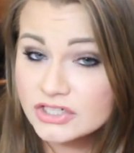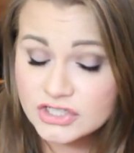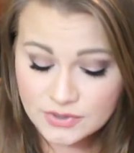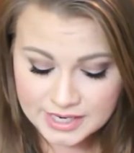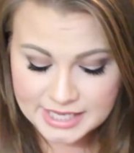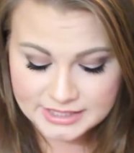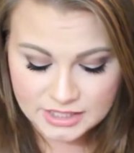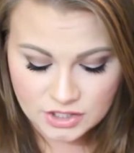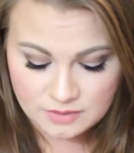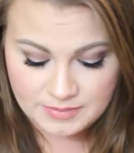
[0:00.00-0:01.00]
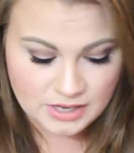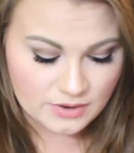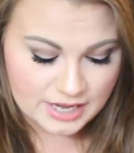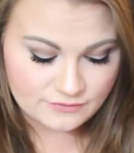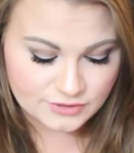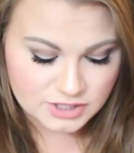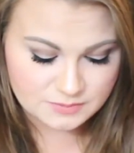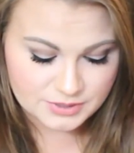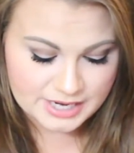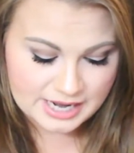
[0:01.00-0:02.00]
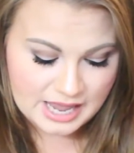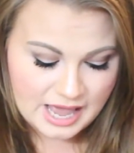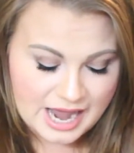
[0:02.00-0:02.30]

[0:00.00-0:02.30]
so I guess it could be okay for spring.